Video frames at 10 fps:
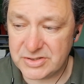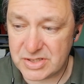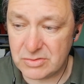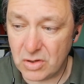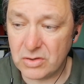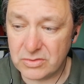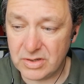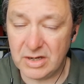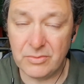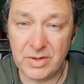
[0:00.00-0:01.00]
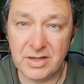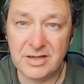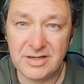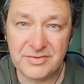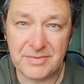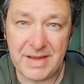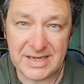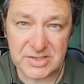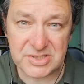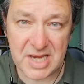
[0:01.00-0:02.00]
long were the
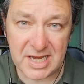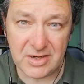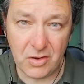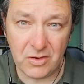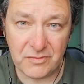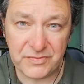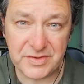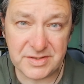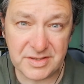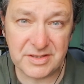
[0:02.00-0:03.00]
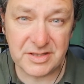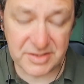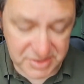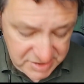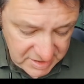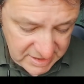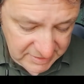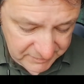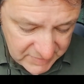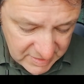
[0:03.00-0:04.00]
mainstay of the study,
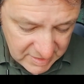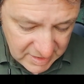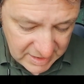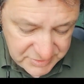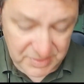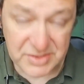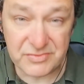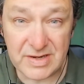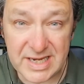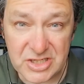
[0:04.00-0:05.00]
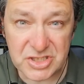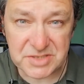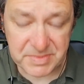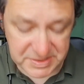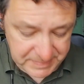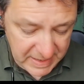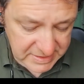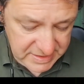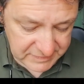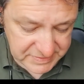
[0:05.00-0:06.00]
as well as religious
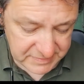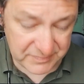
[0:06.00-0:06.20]
perspectives.